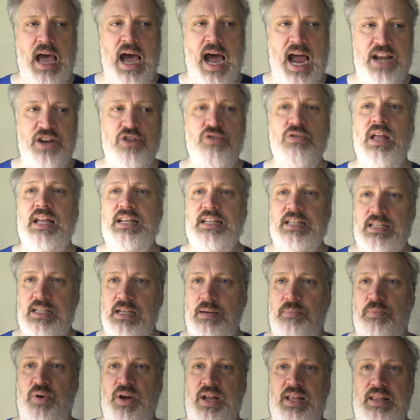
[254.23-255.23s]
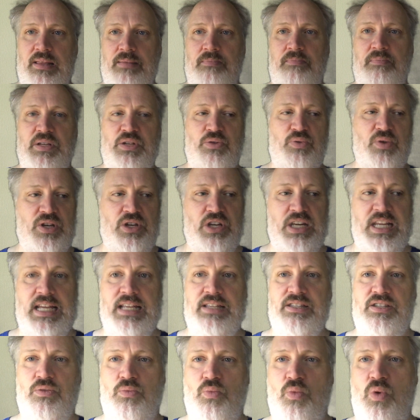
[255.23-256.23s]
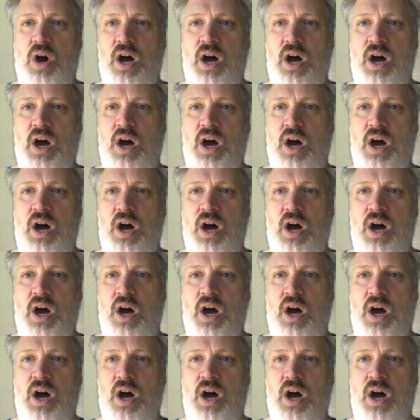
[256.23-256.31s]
I do like to separate between needs and